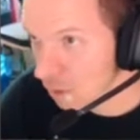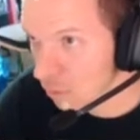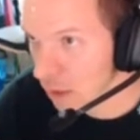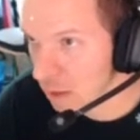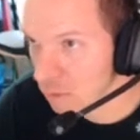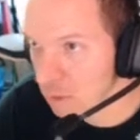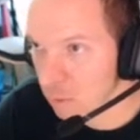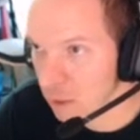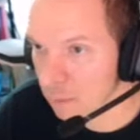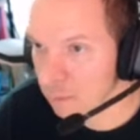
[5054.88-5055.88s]
Okay, there
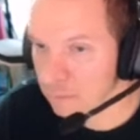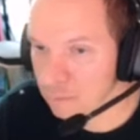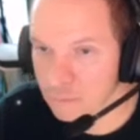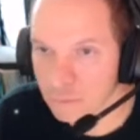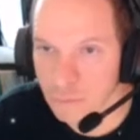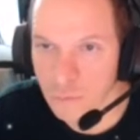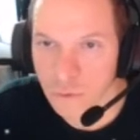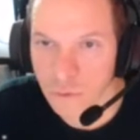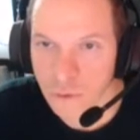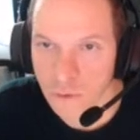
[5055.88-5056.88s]
we go.
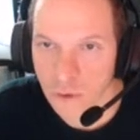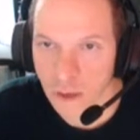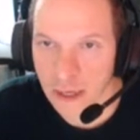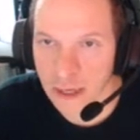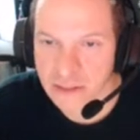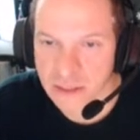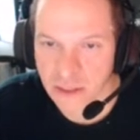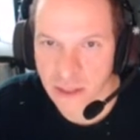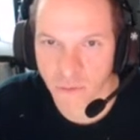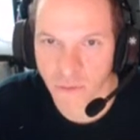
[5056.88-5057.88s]
I
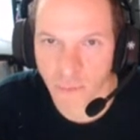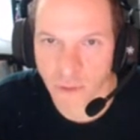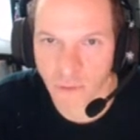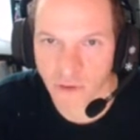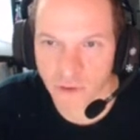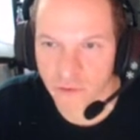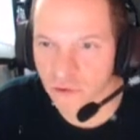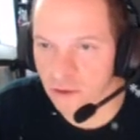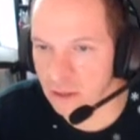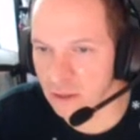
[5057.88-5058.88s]
accidentally covered up my
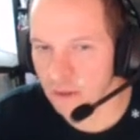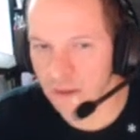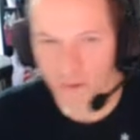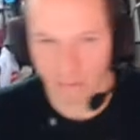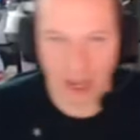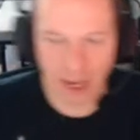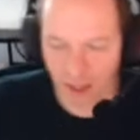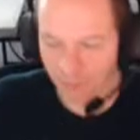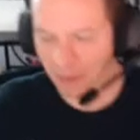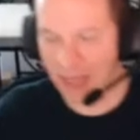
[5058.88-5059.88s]
reference. And
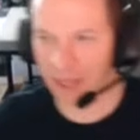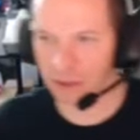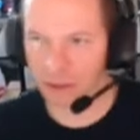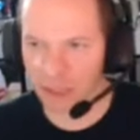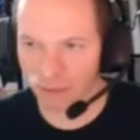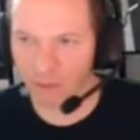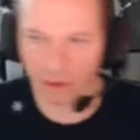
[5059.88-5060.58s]
I'm back looking at my